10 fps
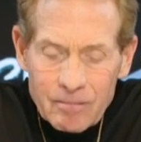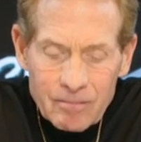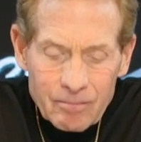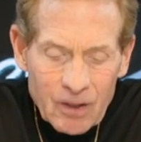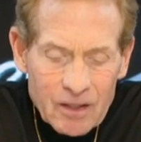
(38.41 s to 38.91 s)

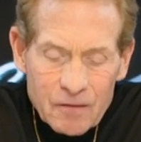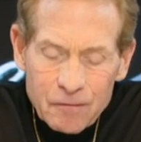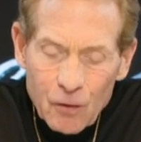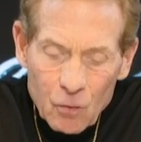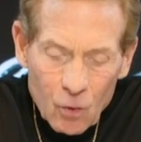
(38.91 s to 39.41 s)
but his
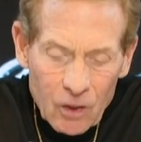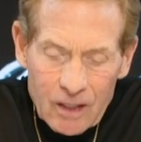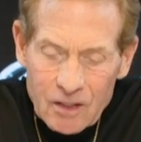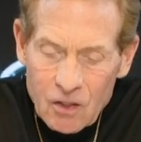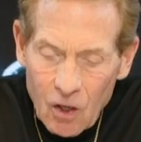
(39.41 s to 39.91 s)
footwork
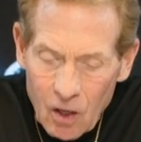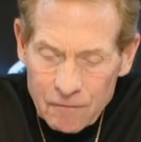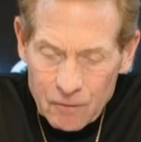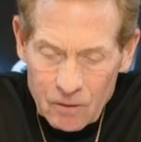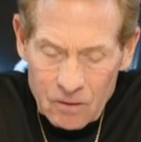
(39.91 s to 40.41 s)
is
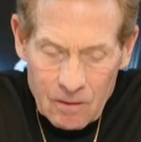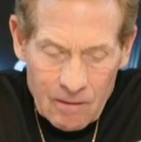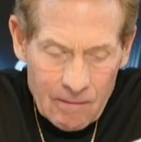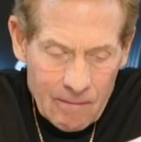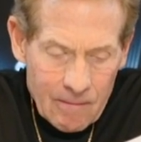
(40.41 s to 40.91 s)
awful.
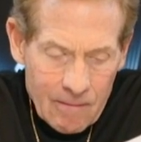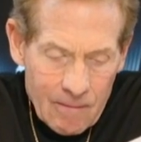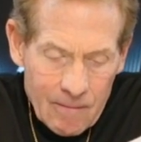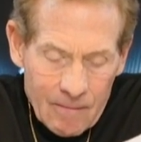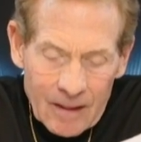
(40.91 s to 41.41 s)

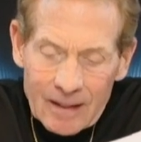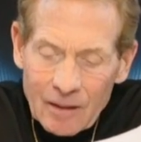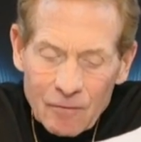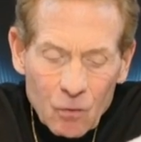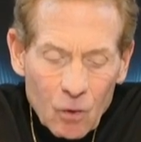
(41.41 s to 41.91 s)
And
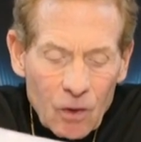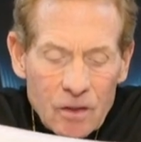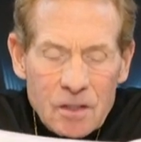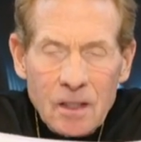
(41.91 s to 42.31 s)
even worse,